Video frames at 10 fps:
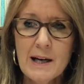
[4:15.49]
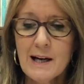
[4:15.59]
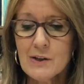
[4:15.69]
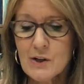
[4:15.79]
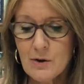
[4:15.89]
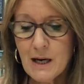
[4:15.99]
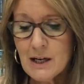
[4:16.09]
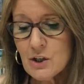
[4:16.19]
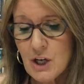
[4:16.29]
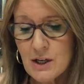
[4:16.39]
And so
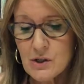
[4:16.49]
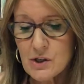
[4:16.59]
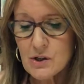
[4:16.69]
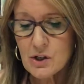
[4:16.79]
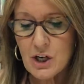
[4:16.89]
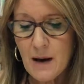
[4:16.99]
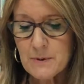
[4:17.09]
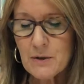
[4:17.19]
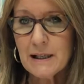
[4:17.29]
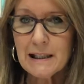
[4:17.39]
in Genesis
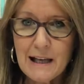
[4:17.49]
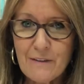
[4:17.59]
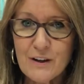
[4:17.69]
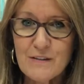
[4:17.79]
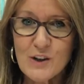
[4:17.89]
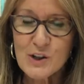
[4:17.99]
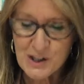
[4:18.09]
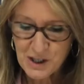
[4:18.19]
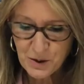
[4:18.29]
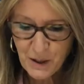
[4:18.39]
chapter 11,
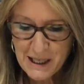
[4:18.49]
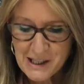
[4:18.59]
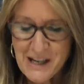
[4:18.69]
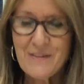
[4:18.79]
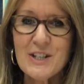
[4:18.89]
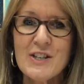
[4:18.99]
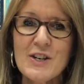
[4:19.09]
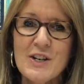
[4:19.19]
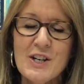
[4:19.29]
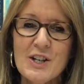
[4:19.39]
verses 27 to
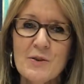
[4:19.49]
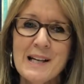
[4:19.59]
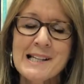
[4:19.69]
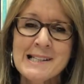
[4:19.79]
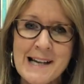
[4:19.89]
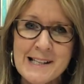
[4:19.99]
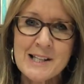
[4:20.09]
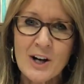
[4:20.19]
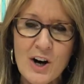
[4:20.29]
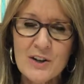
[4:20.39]
32, it sets the
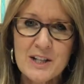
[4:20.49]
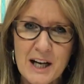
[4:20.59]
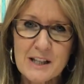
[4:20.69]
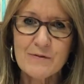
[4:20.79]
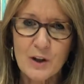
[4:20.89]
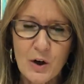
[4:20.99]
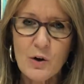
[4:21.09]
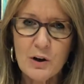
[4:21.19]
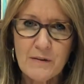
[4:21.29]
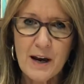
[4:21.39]
context for the
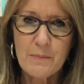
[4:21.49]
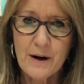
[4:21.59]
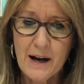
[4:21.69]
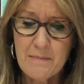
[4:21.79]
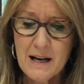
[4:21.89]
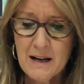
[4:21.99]
call of Abraham.